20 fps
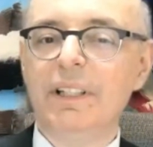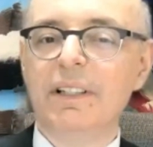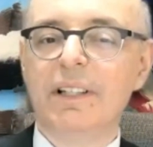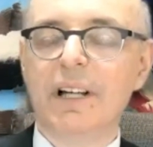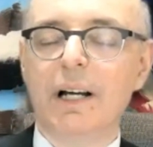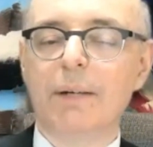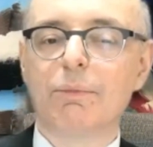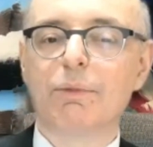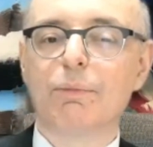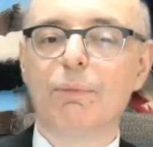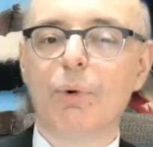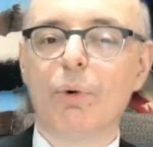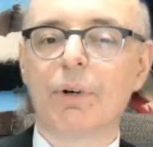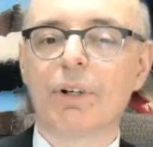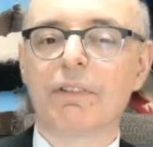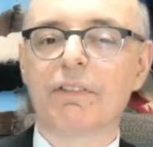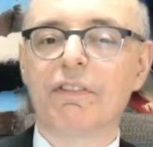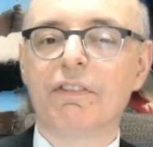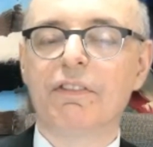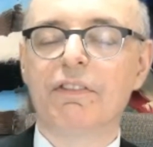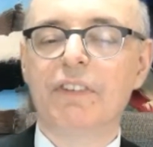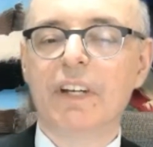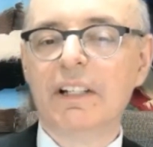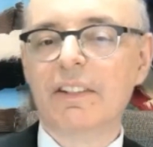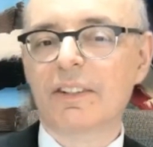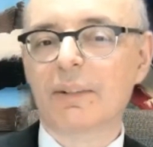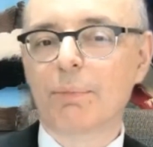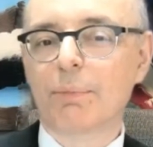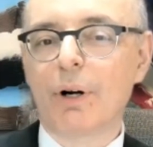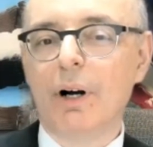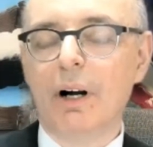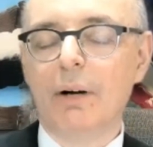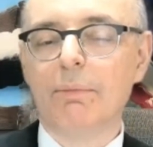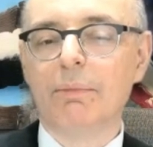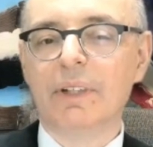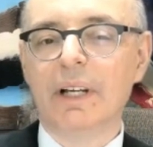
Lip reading: times more to fix the problem